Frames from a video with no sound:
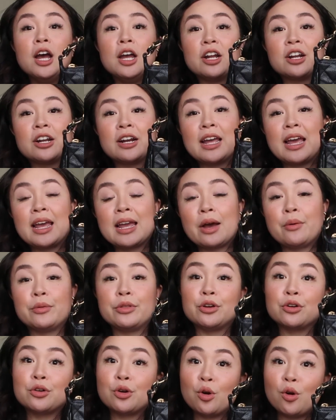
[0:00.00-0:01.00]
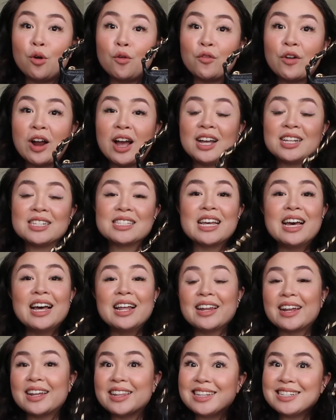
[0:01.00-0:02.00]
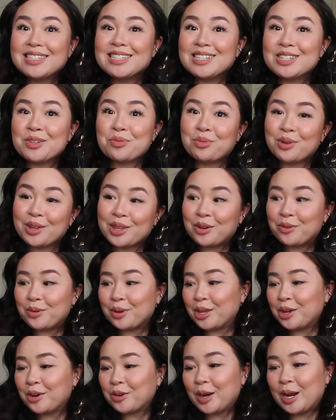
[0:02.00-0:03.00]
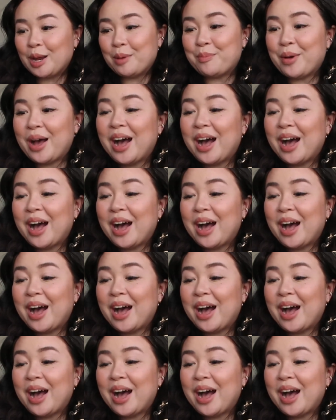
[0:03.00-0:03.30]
you're gonna hang out with your girlfriends. Like this is a really, really great